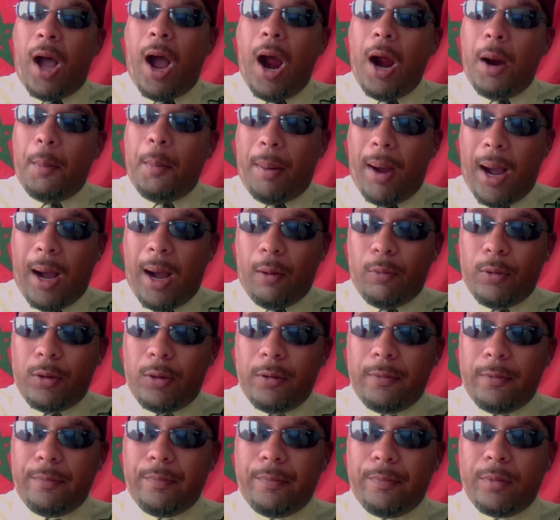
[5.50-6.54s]
our
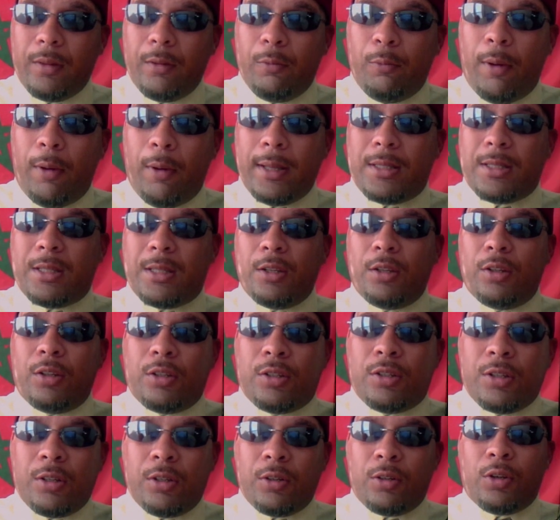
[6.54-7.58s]
power, right, to
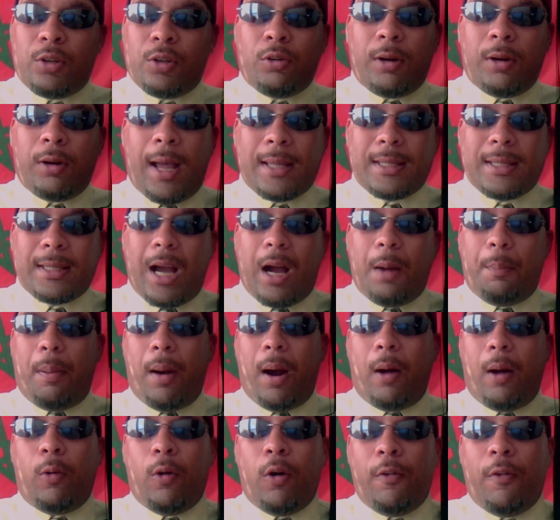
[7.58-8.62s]
utilize our
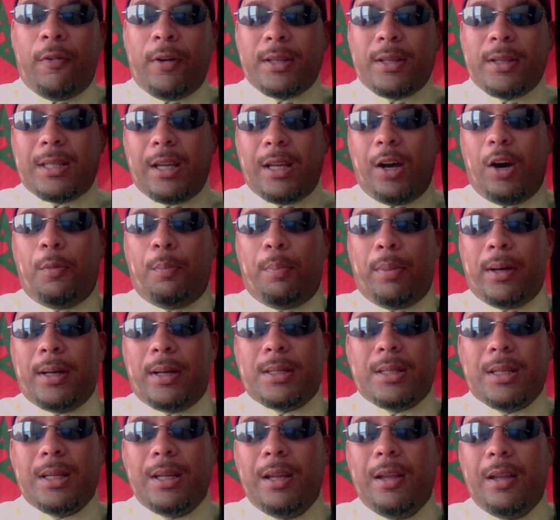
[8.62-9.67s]
power over us to help
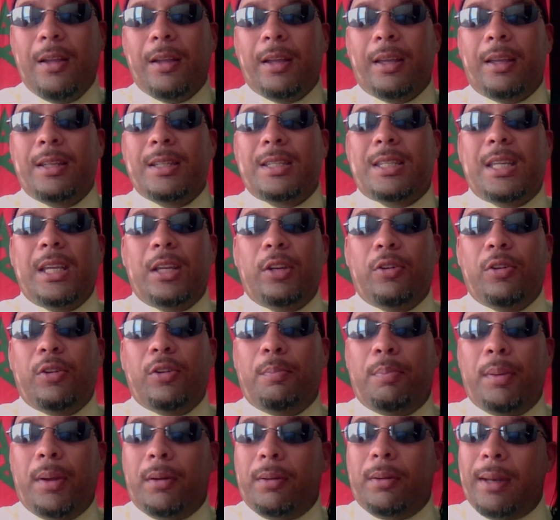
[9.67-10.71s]
us continue
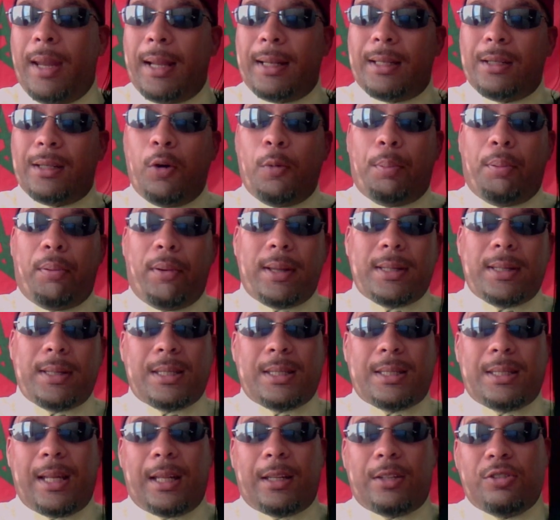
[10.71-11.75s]
to build, not to oppress
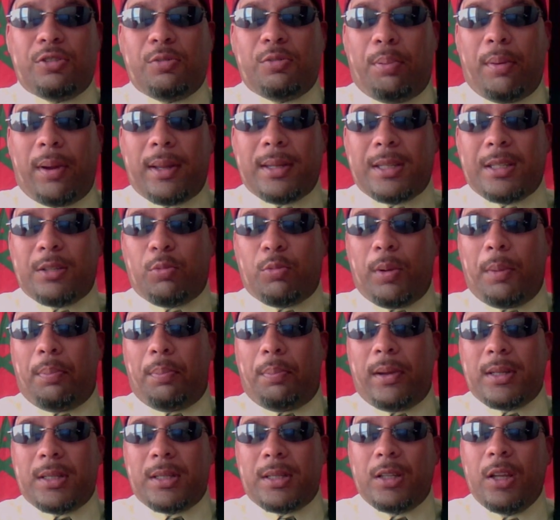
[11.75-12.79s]
us, not to suppress us,
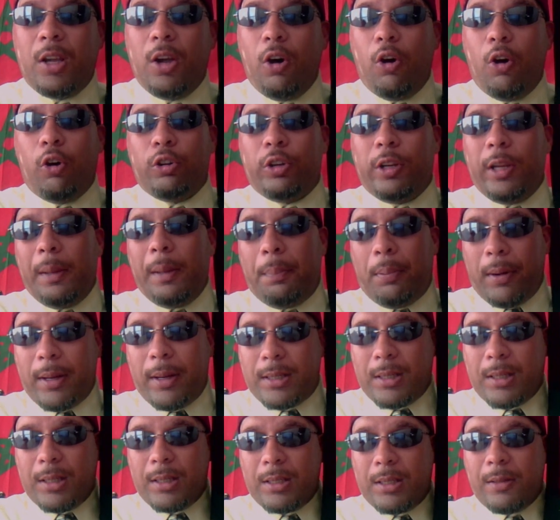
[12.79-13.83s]
repress us, or
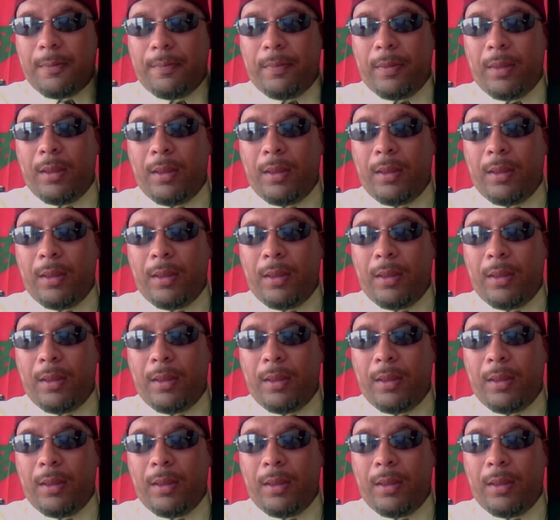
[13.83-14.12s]
depress us,